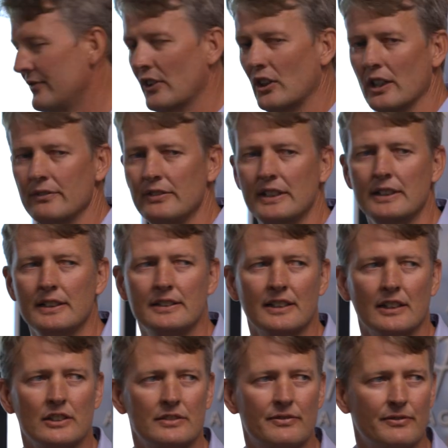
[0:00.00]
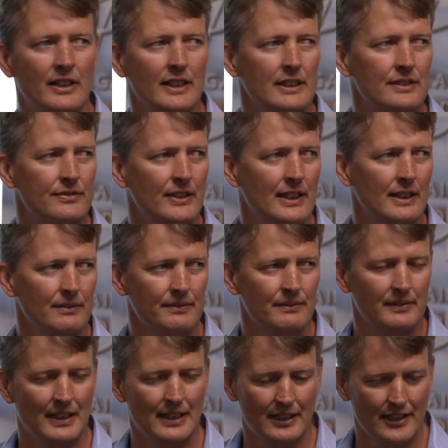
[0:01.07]
five years those phase farm,
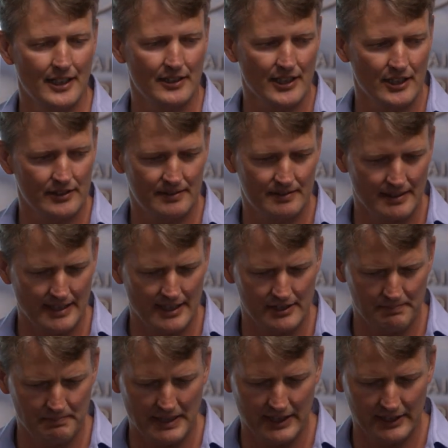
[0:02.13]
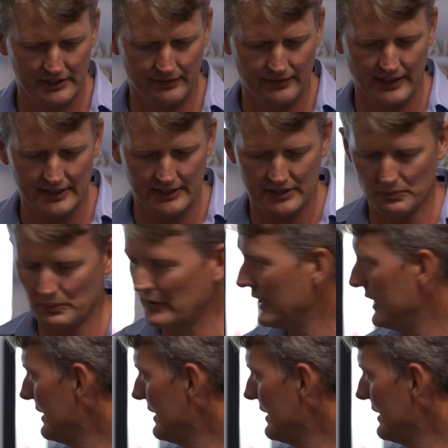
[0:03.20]
uh, those, those pasture phases were